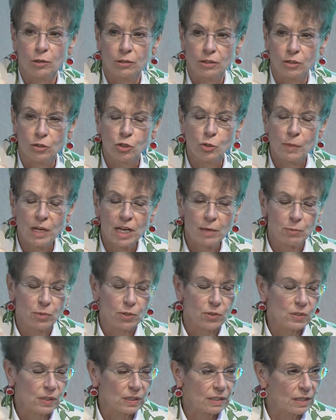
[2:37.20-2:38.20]

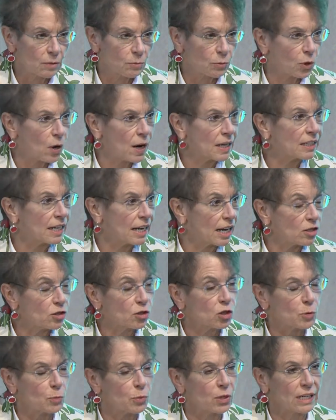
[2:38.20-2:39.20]
newspapers and
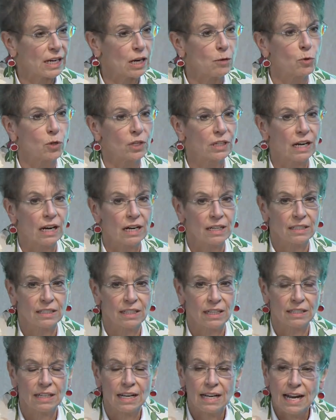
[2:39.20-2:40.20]
broadcasters putting out more
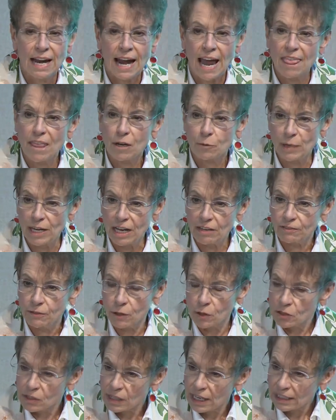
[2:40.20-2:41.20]
content. And then we have
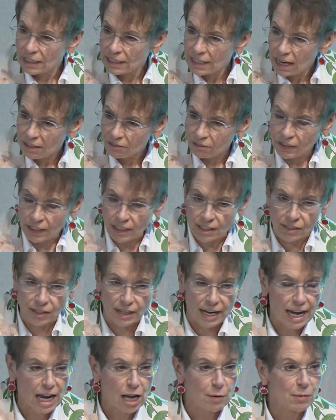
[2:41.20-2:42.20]
folks like Netflix
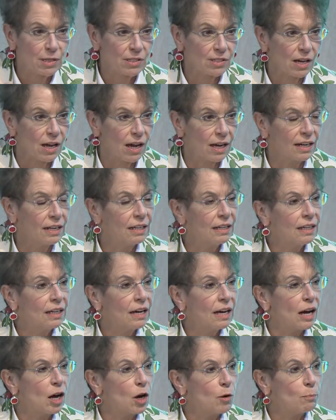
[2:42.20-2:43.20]
and Amazon
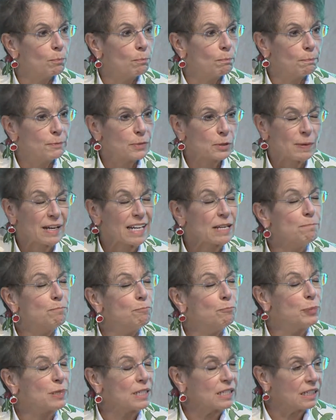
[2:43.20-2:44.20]
spending
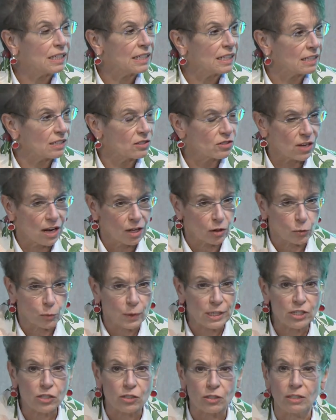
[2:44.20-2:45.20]
billions on
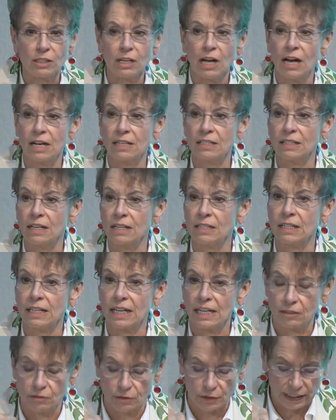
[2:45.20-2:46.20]
original content
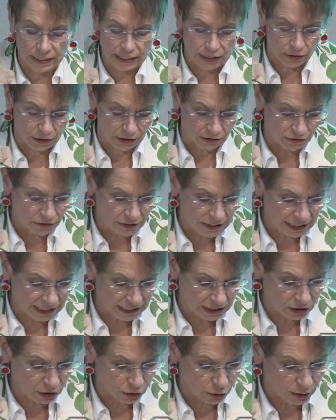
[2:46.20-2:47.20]
every year and feeding
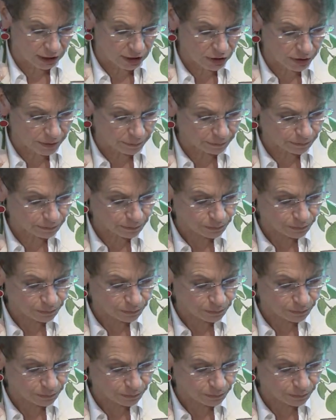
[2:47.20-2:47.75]
it to us.